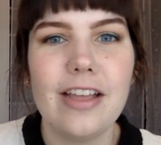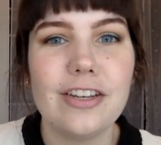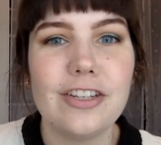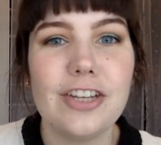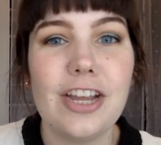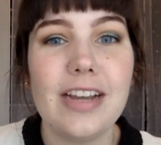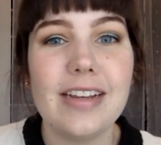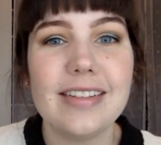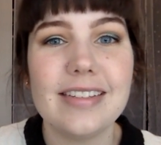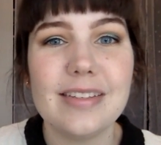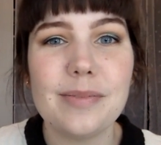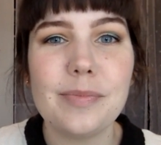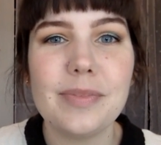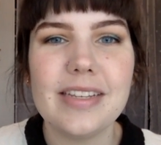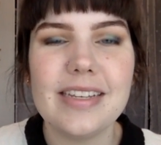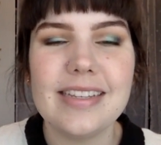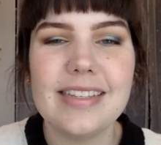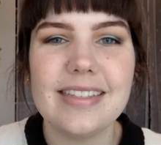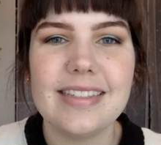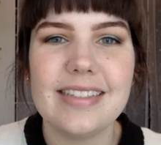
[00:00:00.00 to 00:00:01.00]
checked some
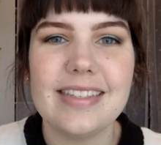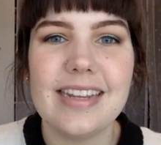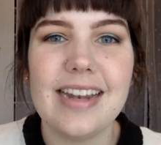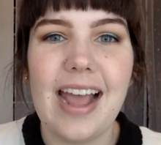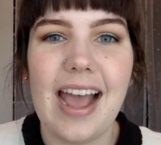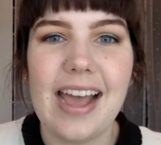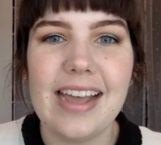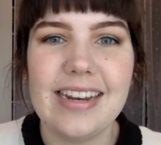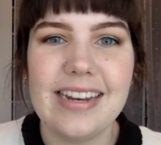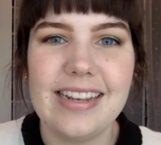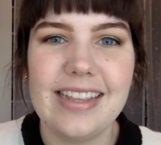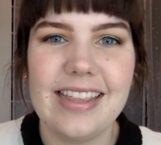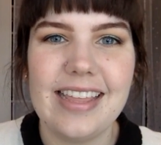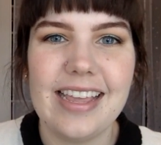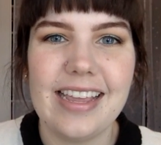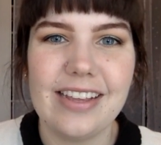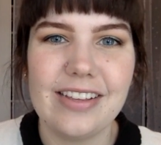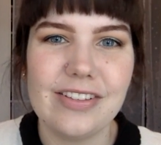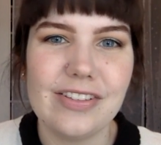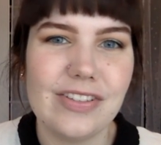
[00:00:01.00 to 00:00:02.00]
lists and added
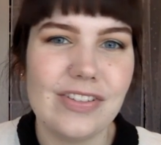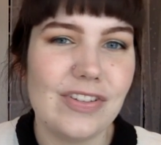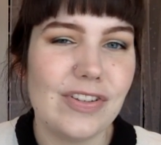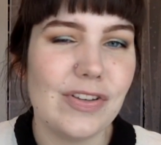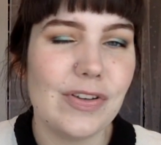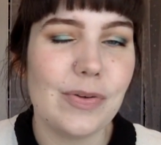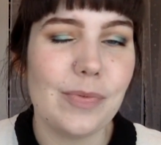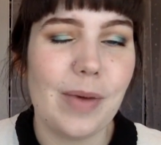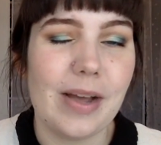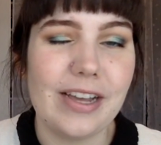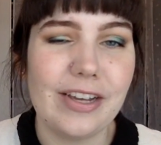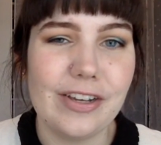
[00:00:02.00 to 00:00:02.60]
things to my